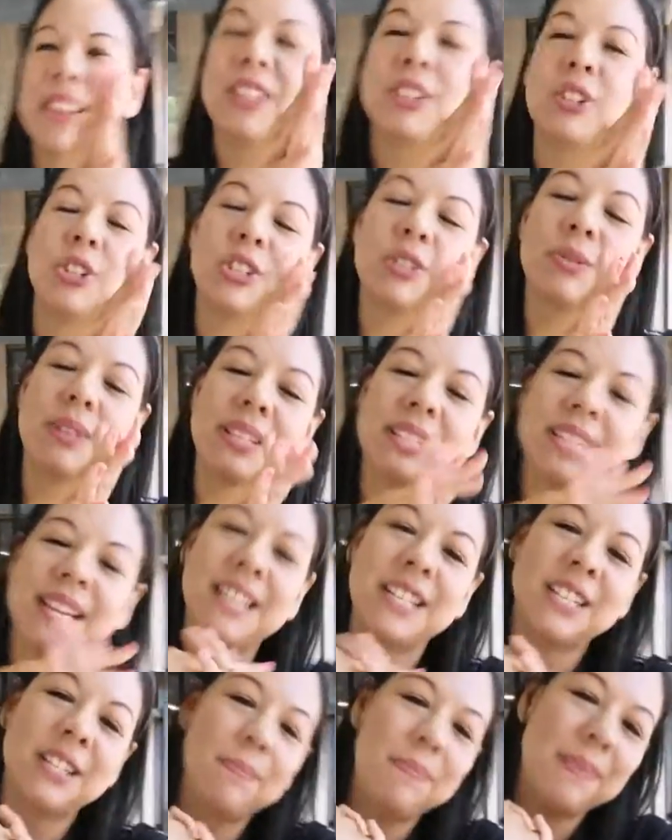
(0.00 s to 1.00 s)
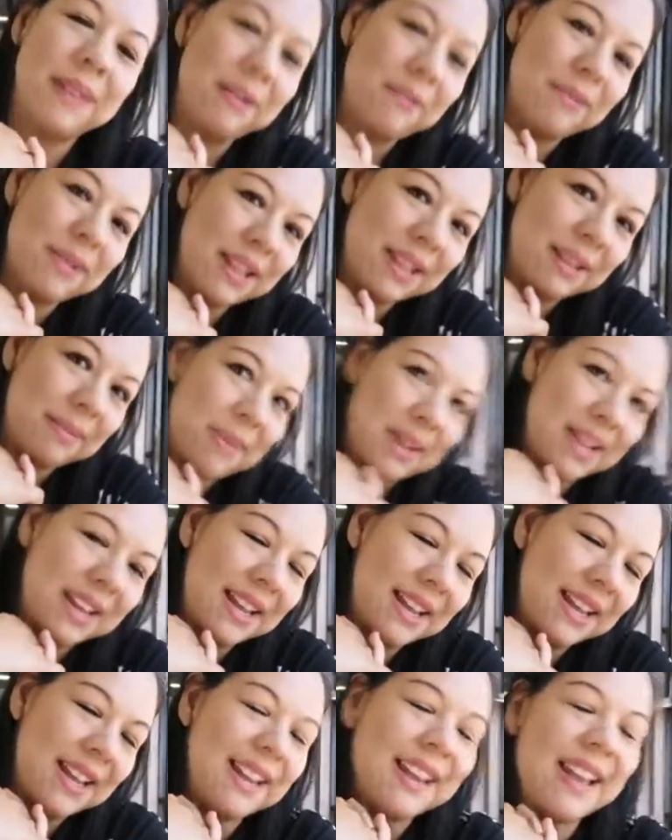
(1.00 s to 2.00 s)
And so she went to HEB with
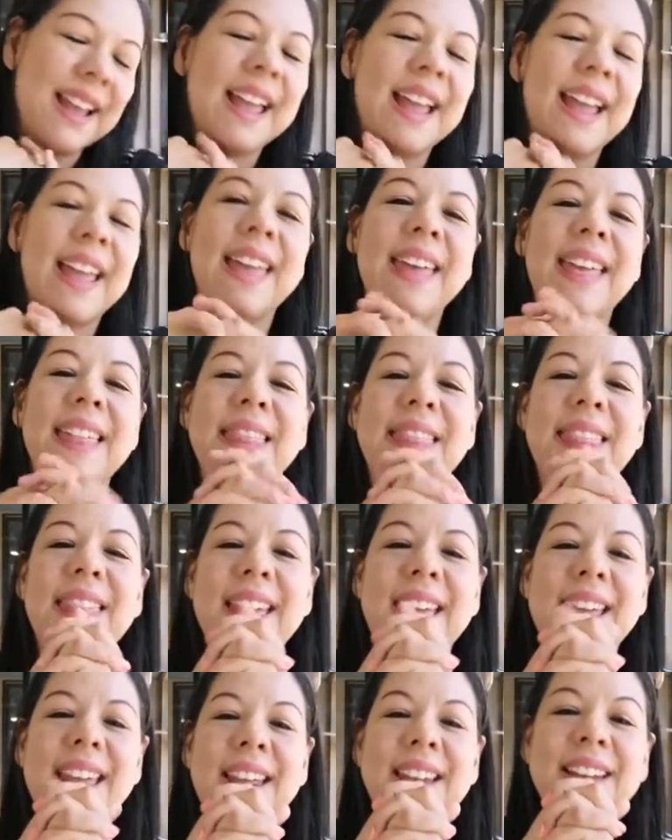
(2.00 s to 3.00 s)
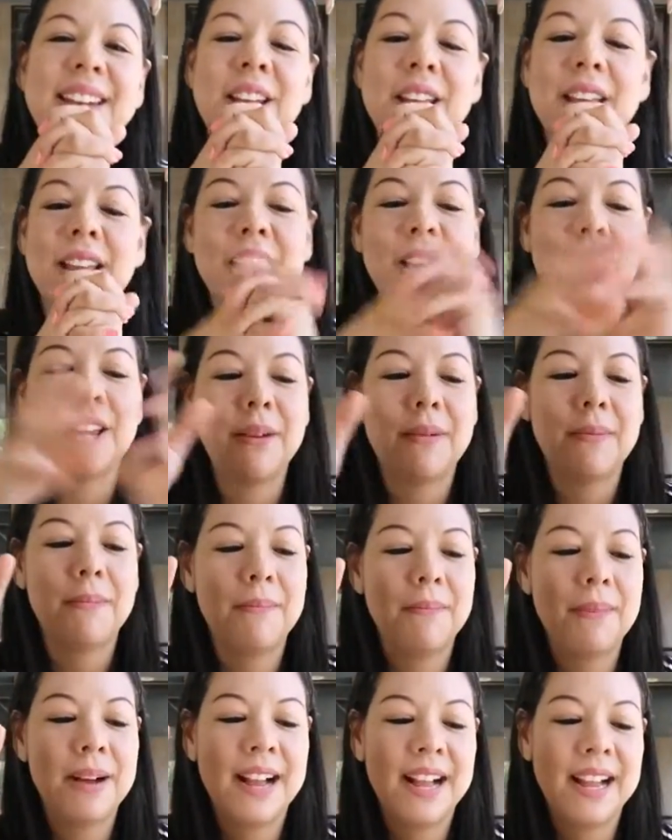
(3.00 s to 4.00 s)
me and then
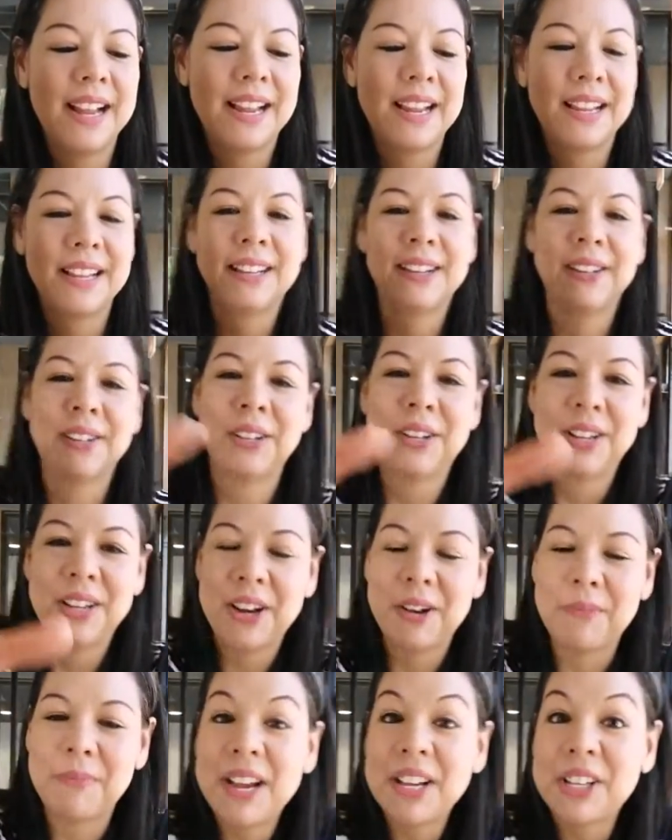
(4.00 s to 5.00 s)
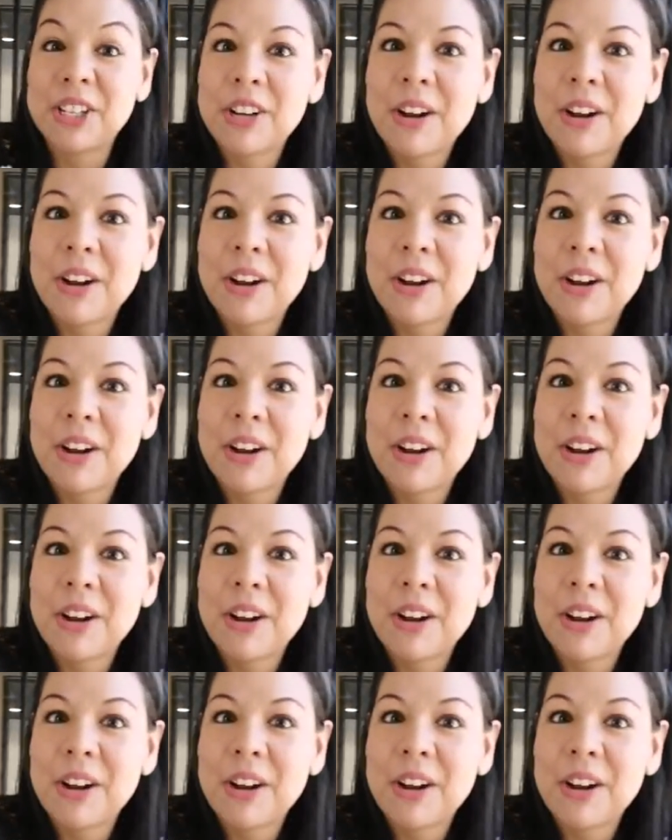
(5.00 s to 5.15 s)
my, here, my